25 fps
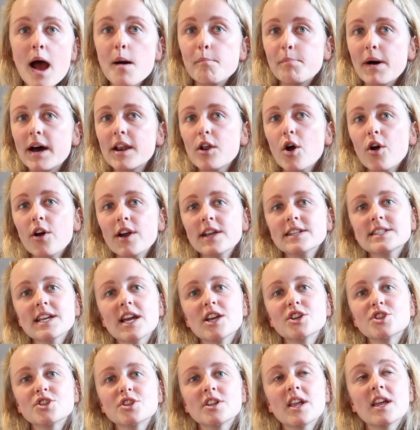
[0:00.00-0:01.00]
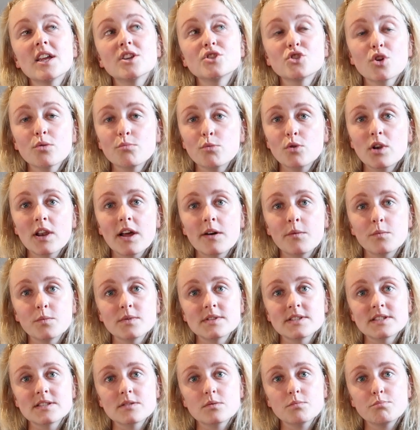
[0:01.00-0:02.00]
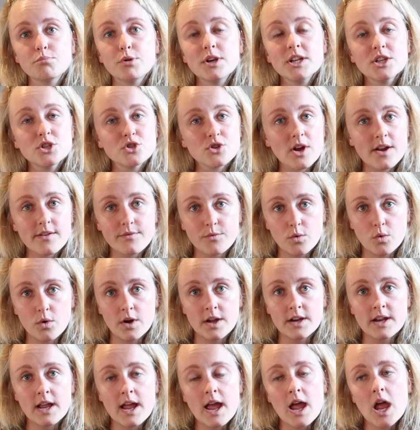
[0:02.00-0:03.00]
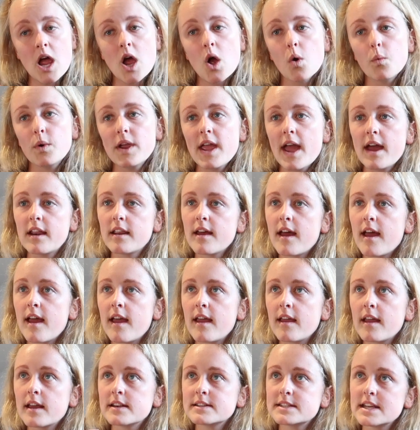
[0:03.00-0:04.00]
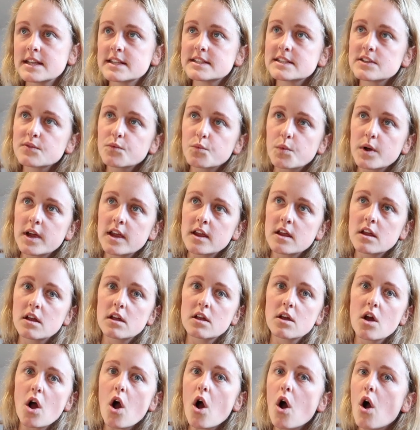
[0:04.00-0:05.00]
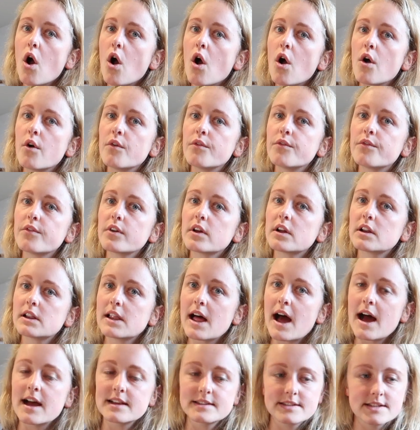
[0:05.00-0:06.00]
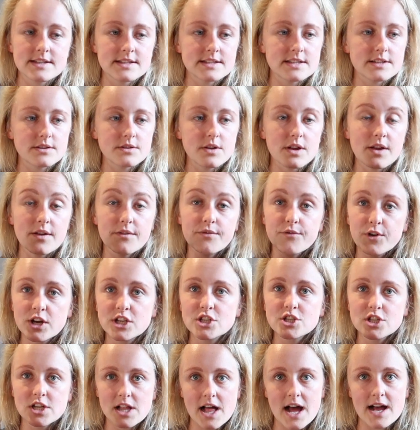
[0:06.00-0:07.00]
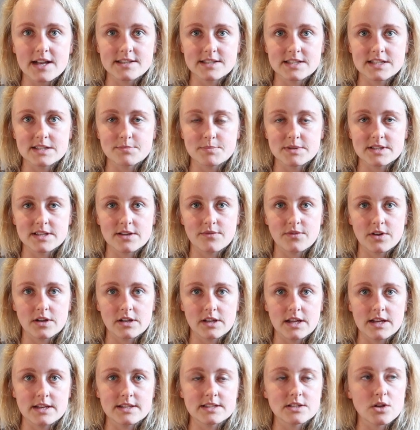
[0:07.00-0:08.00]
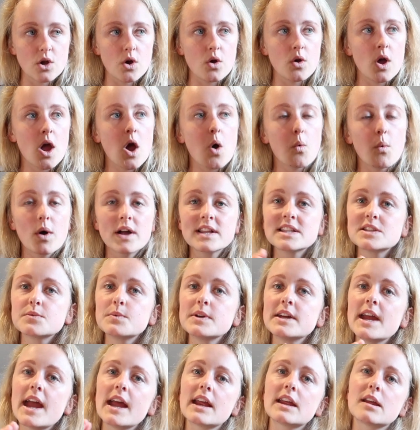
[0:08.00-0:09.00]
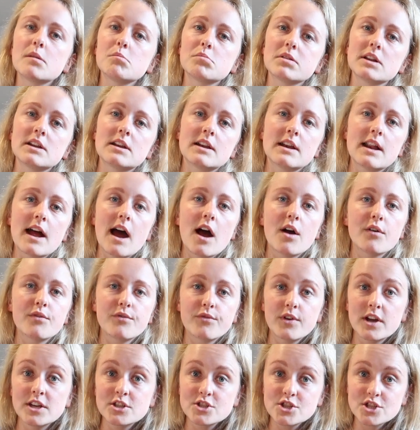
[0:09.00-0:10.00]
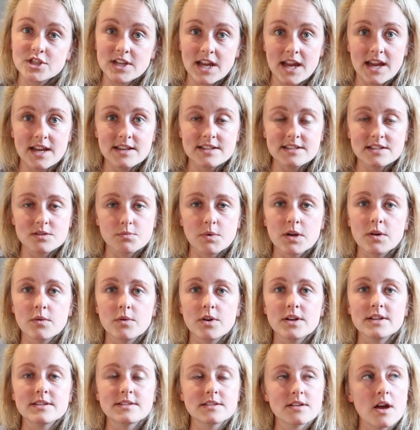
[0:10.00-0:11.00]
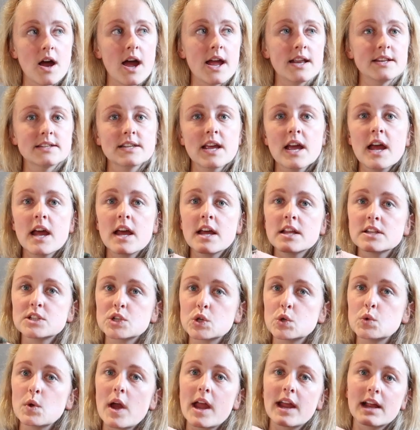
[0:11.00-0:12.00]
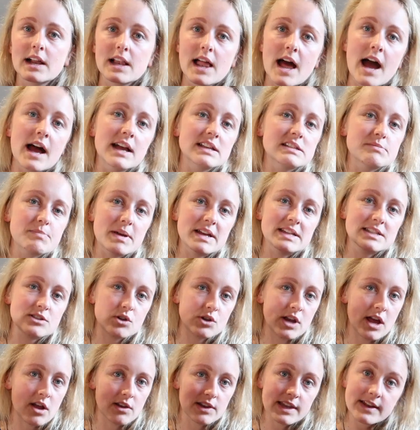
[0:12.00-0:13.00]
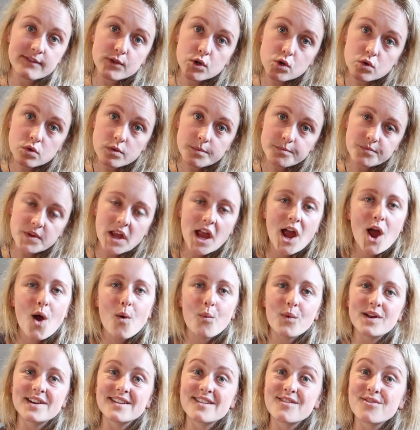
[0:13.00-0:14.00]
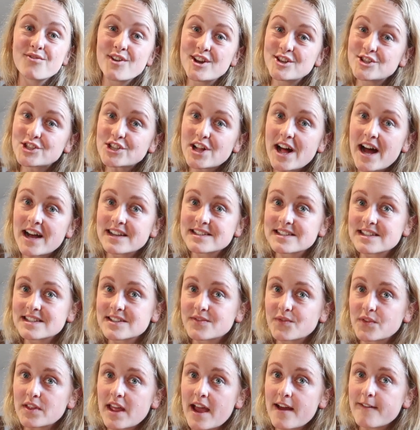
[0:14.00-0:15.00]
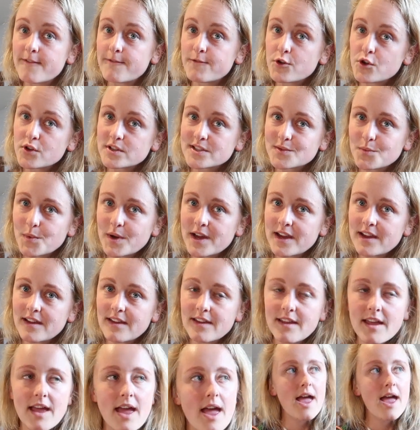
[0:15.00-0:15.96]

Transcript: But orientation at Jean Moulin was pretty straightforward. We had an intensive week of classes, French classes specifically. So once we had completed our French test, we were assigned to a class based on our level. We did French classes for that first week.